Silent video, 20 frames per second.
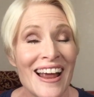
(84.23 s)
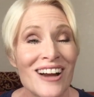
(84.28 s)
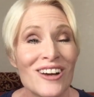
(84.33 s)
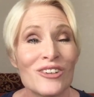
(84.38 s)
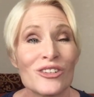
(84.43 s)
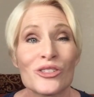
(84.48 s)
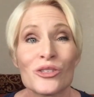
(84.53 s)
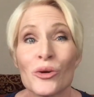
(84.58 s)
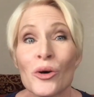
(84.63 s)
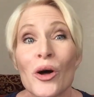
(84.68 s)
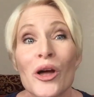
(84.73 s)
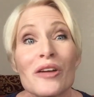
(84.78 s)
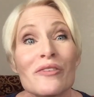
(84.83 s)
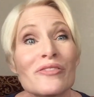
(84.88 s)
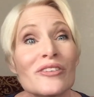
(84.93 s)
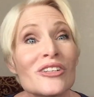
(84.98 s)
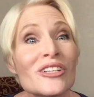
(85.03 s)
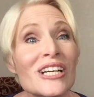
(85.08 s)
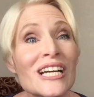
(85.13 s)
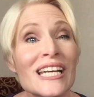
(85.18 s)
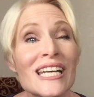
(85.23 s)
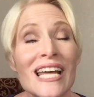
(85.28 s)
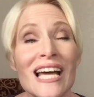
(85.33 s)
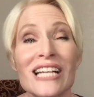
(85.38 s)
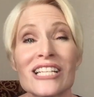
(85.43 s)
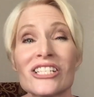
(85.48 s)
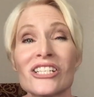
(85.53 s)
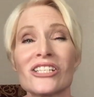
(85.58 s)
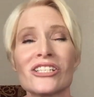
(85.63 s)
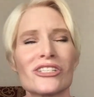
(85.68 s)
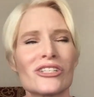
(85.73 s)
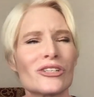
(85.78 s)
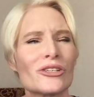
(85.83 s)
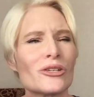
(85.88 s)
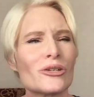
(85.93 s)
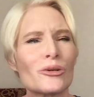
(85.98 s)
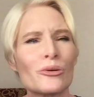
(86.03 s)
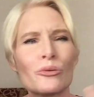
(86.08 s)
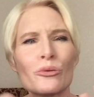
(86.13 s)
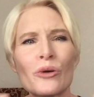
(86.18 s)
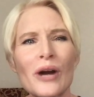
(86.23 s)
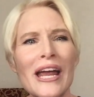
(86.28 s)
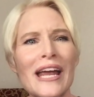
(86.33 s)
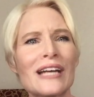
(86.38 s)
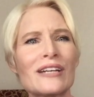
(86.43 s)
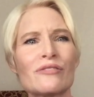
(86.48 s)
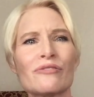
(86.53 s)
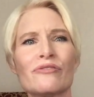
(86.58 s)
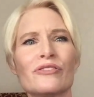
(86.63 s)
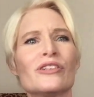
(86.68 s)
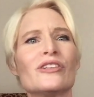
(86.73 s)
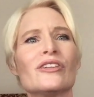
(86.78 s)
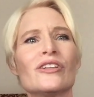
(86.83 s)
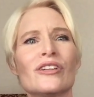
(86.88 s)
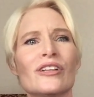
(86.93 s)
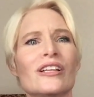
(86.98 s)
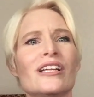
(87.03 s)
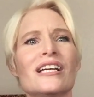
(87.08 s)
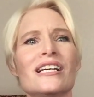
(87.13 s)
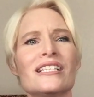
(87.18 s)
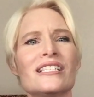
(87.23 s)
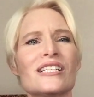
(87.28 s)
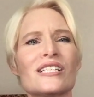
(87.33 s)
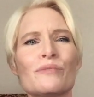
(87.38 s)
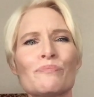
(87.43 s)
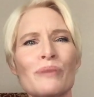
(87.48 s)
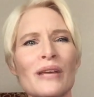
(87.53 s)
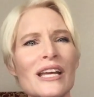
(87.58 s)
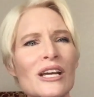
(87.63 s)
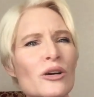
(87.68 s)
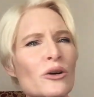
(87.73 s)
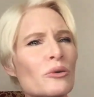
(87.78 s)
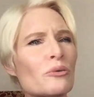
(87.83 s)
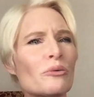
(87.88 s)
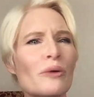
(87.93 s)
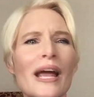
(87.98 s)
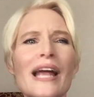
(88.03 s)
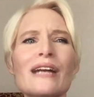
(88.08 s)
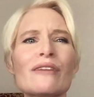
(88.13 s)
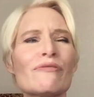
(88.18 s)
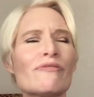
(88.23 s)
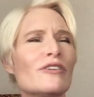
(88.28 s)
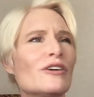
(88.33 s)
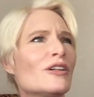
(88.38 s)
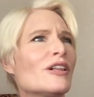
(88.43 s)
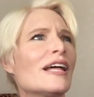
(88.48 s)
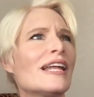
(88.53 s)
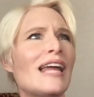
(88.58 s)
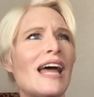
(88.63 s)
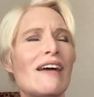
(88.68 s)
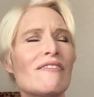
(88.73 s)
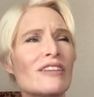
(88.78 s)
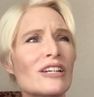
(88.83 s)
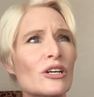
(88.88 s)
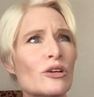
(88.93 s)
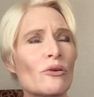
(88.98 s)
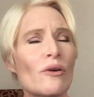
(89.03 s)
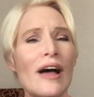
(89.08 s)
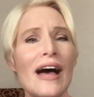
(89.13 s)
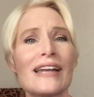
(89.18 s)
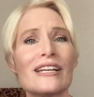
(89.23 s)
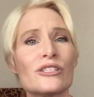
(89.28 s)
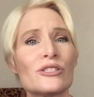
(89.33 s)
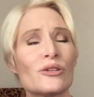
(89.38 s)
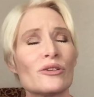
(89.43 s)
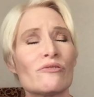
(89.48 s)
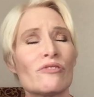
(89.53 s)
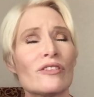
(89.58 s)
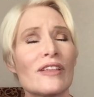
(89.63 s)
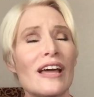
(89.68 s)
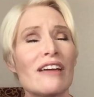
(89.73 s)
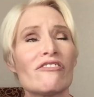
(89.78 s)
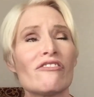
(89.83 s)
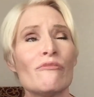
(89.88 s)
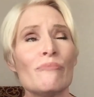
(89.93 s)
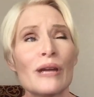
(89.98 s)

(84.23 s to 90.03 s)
her joyful connection to grateful just being grateful and having gratitude for life.